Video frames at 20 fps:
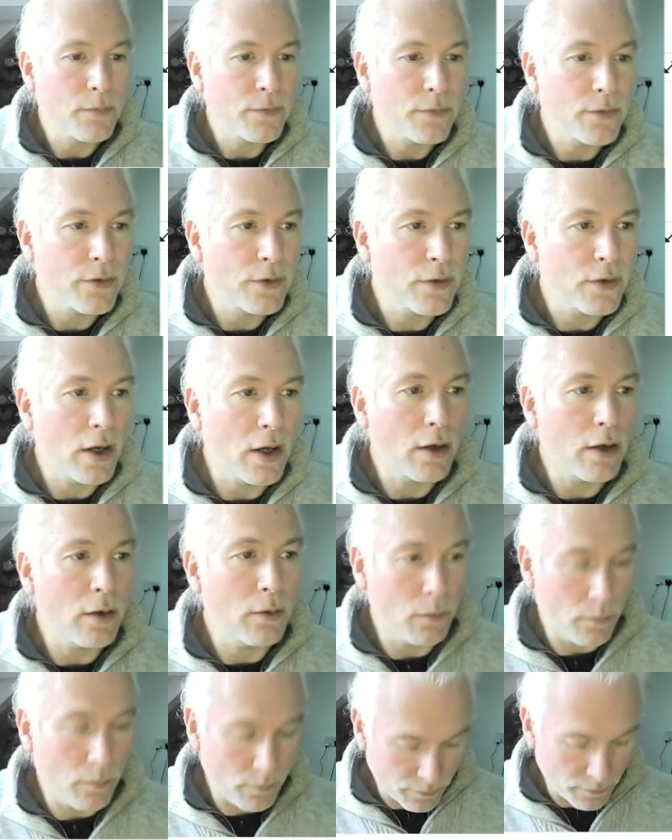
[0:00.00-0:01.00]
so
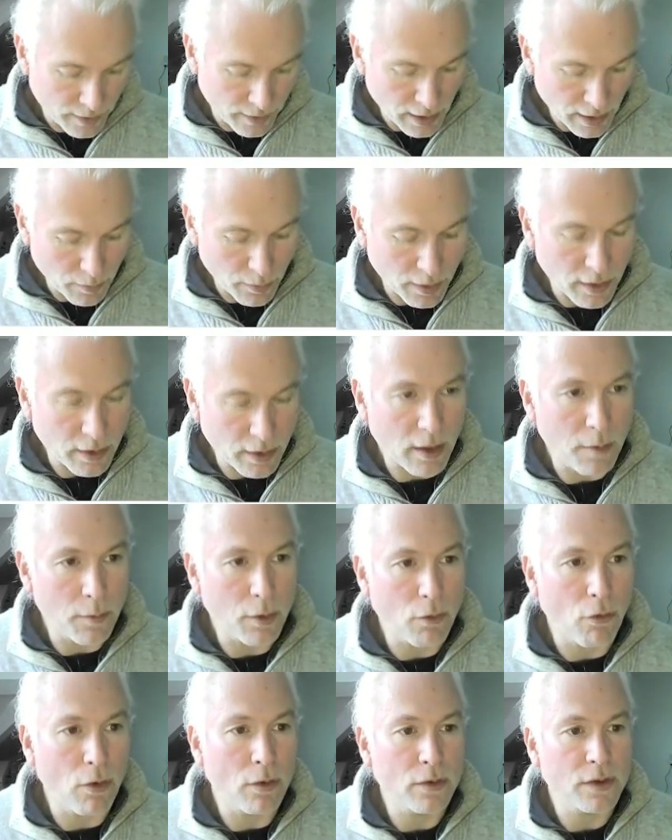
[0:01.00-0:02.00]
now we're going to come
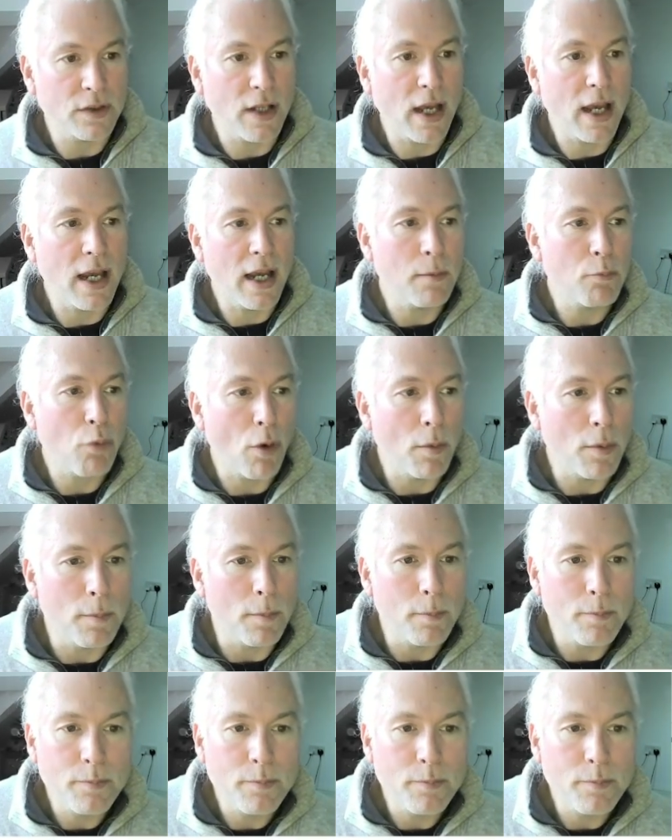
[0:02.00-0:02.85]
across a problem.